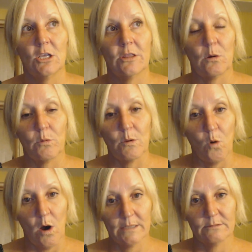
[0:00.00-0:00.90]
that we
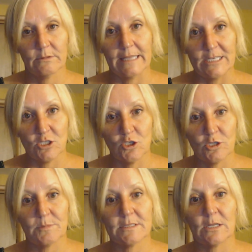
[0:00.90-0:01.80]
want
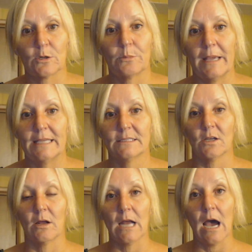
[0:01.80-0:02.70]
relationships that are based
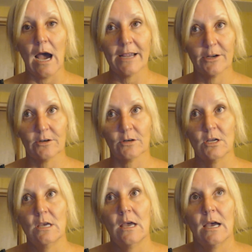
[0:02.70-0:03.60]
on higher
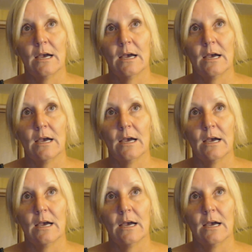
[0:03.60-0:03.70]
